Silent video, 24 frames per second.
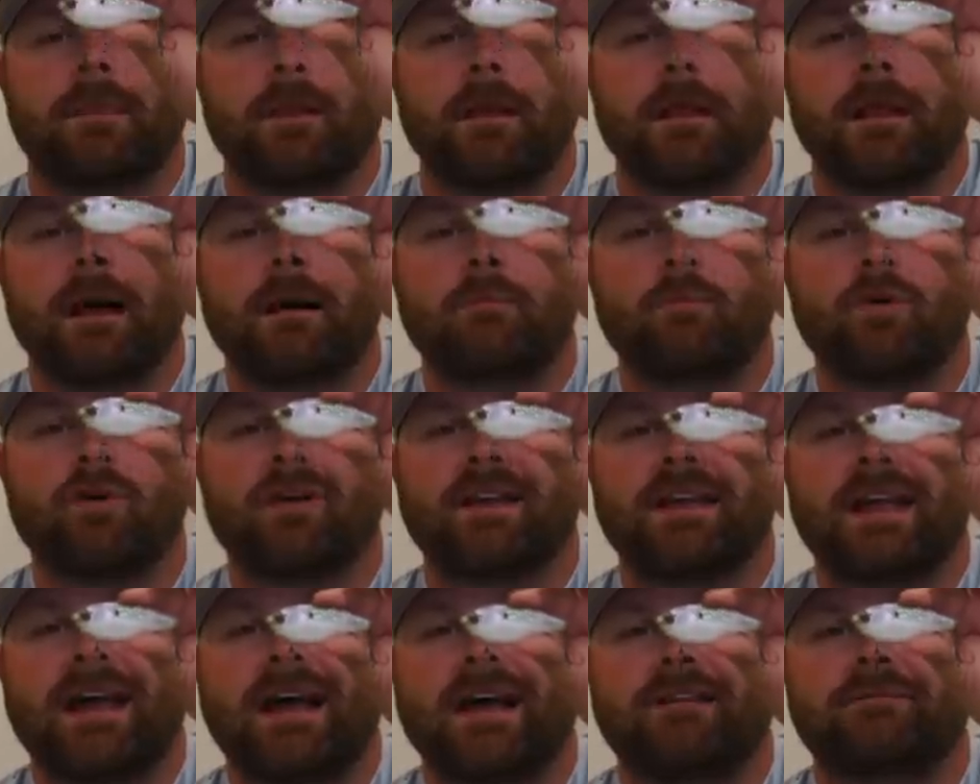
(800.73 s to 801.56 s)
lot more
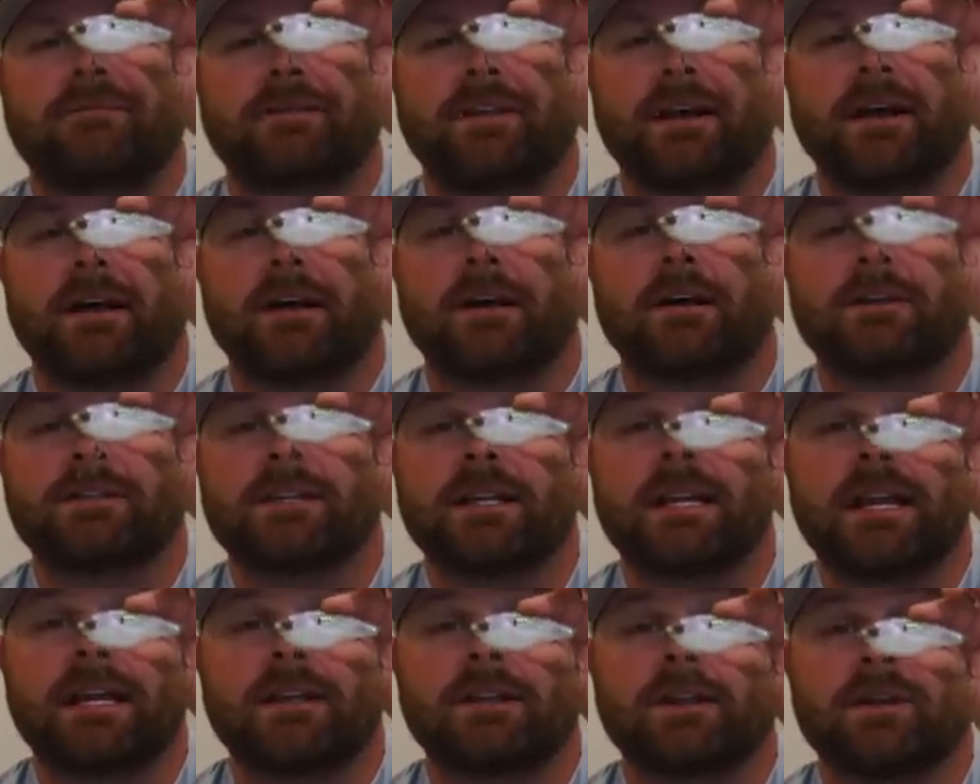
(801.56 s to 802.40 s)
gaff there to
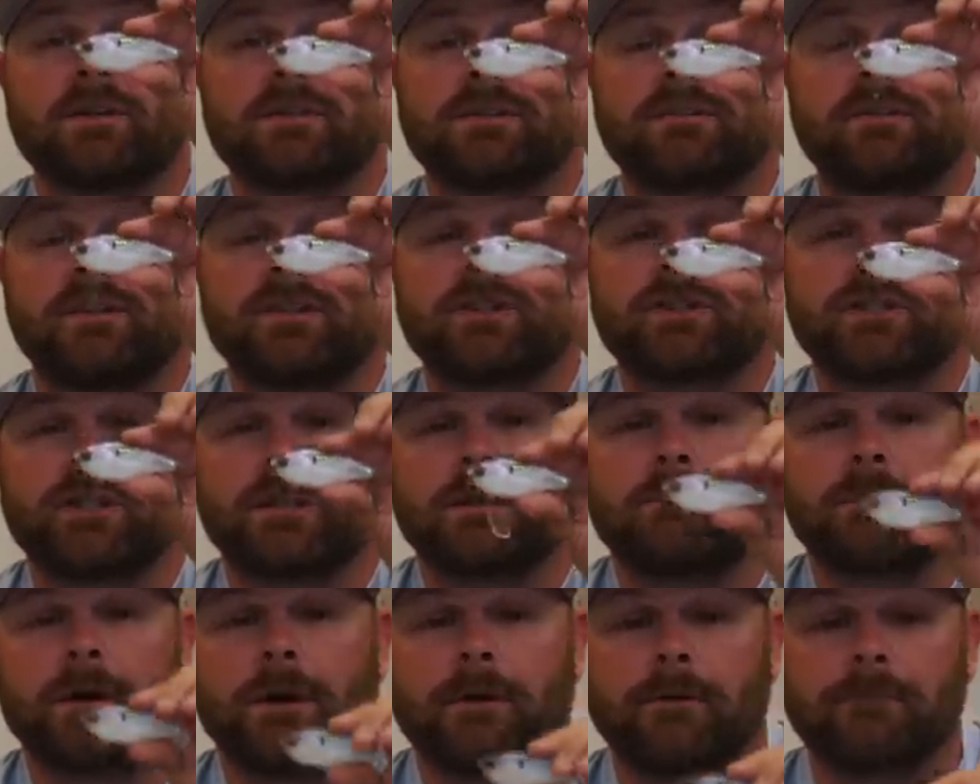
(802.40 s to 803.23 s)
get those fish to
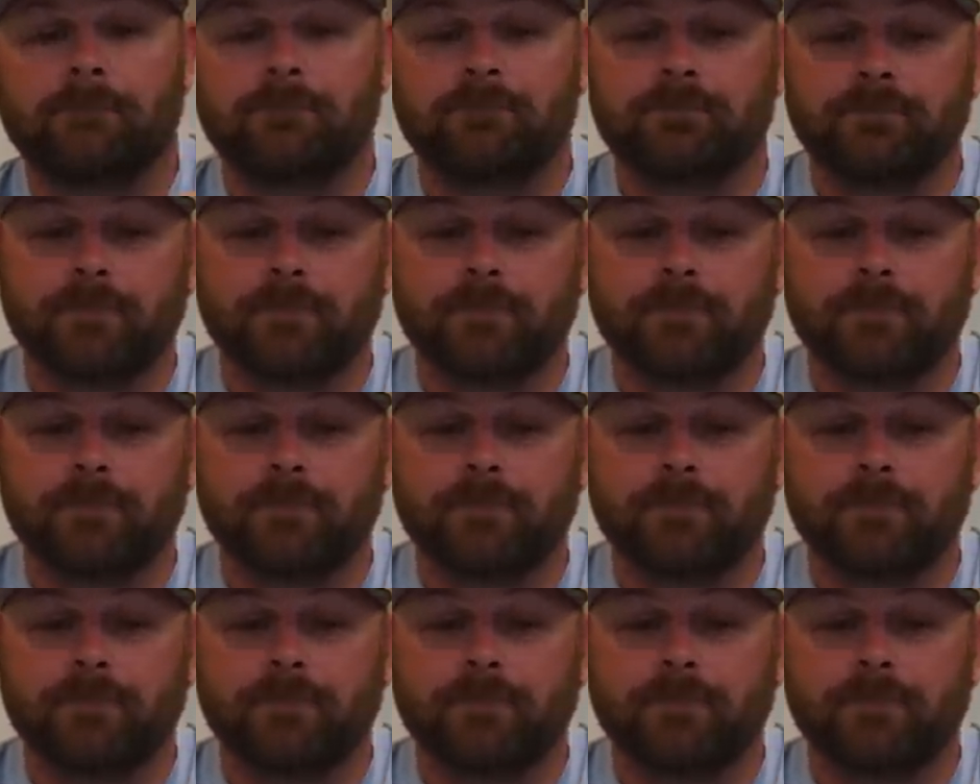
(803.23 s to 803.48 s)
the boat.